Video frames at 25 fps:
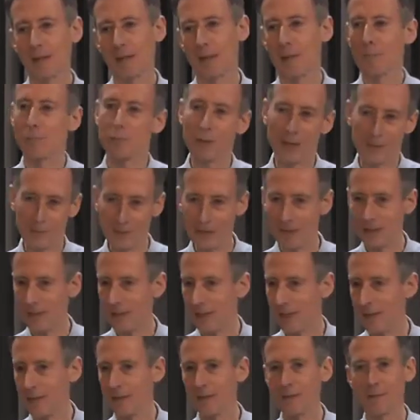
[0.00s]
And
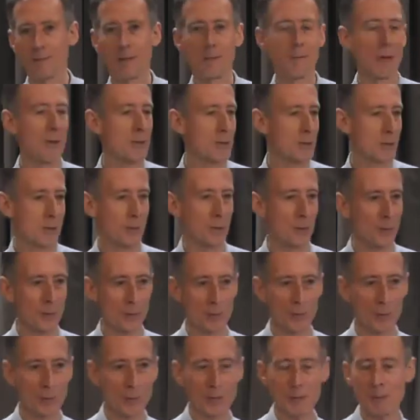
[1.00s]
previously, in most schools, it
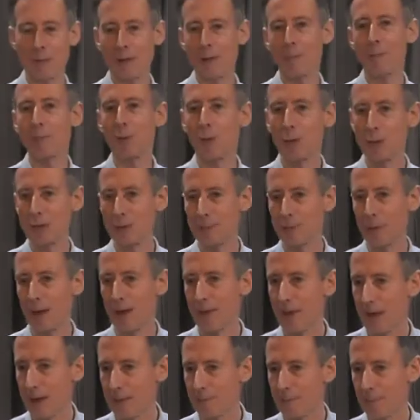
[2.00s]
had always been appointed by
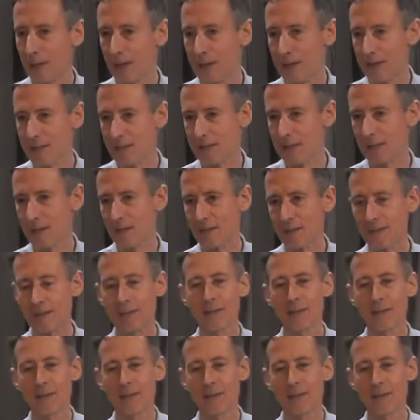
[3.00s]
the headmaster.